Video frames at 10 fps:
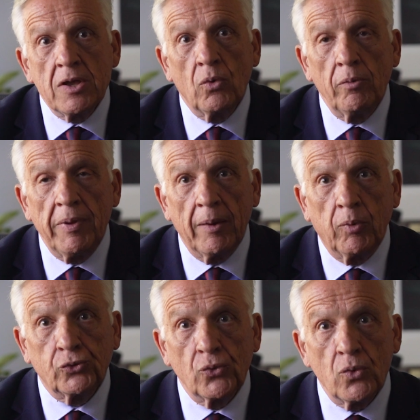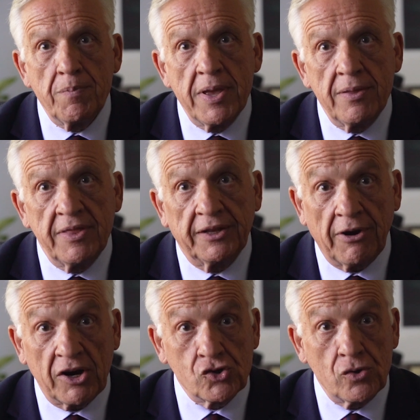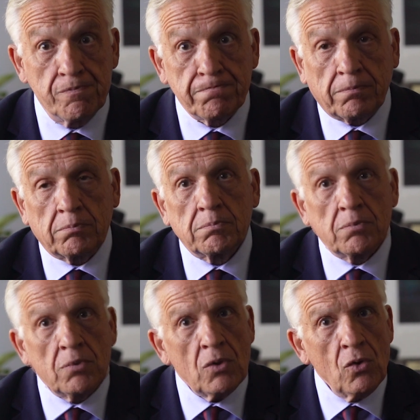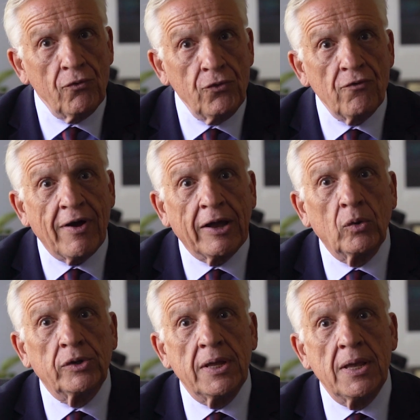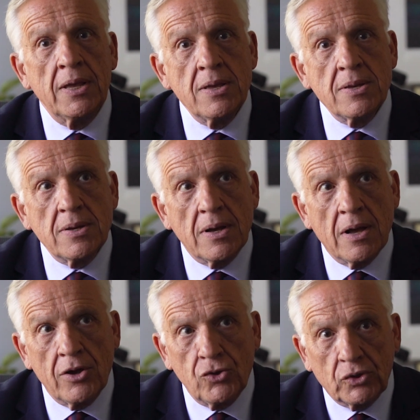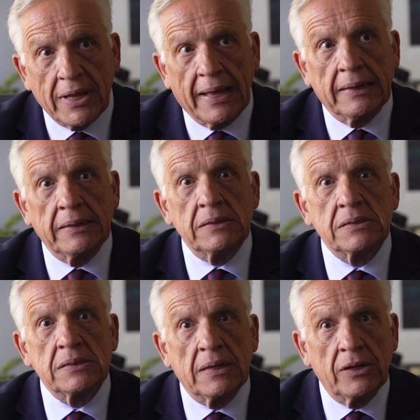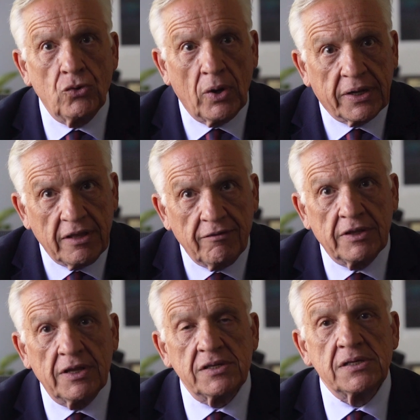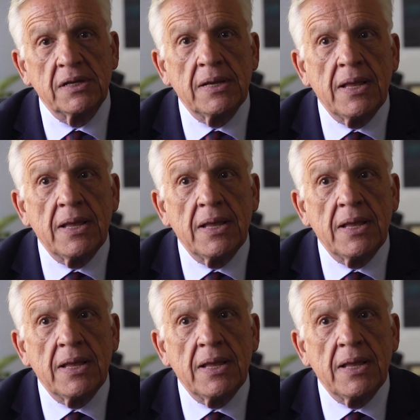we will be able to be the attraction of new faculty, uh, new talent, uh, new activities,